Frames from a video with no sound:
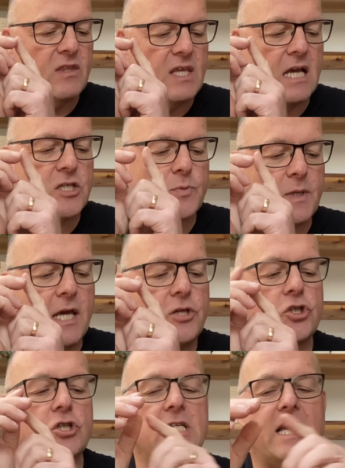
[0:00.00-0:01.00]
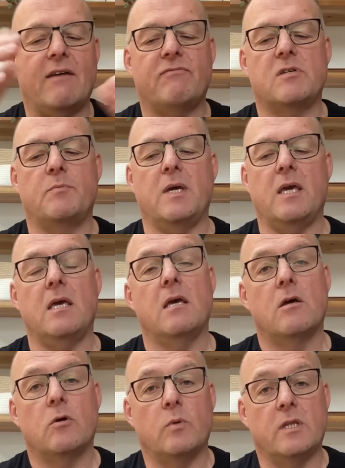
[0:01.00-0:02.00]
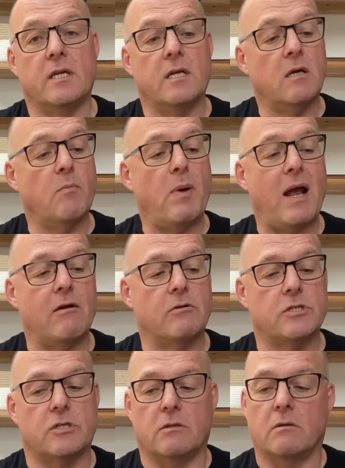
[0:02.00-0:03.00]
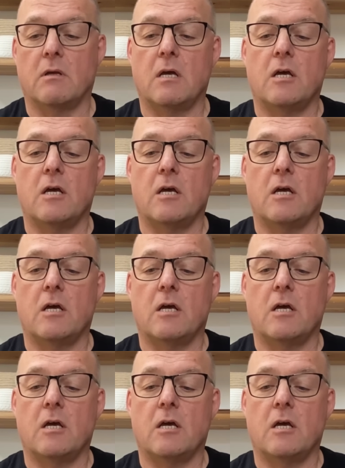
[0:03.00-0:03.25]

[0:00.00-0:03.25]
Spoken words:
the explanations have to be within a comparison.